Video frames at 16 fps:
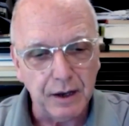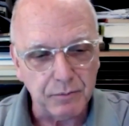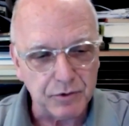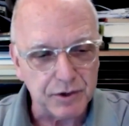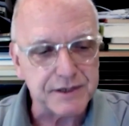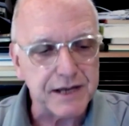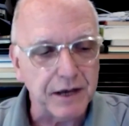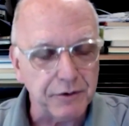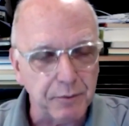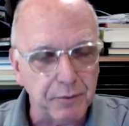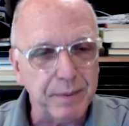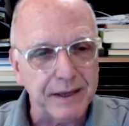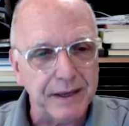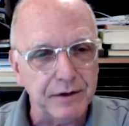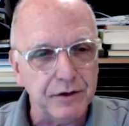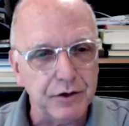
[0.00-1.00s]
just how
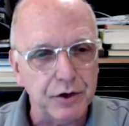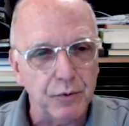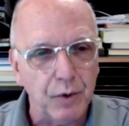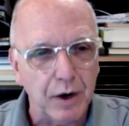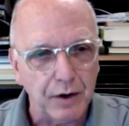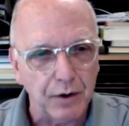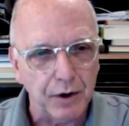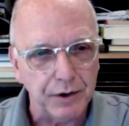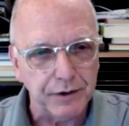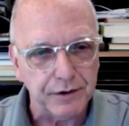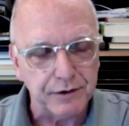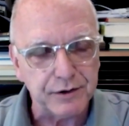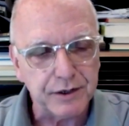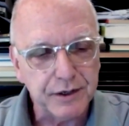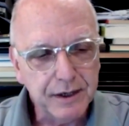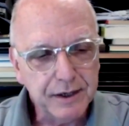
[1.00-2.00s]
dependent you are on
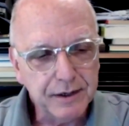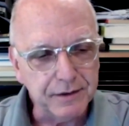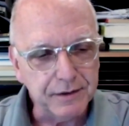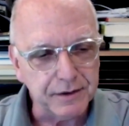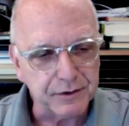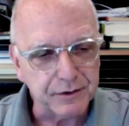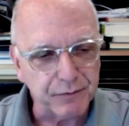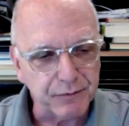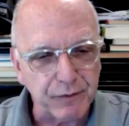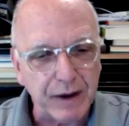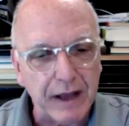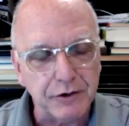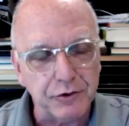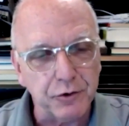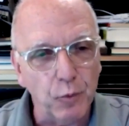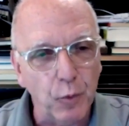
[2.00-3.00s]
this
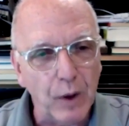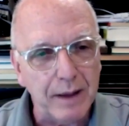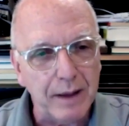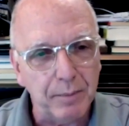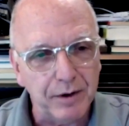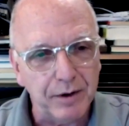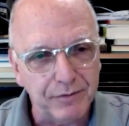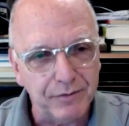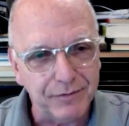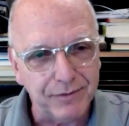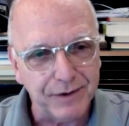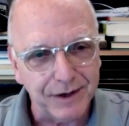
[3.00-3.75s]
fragile web of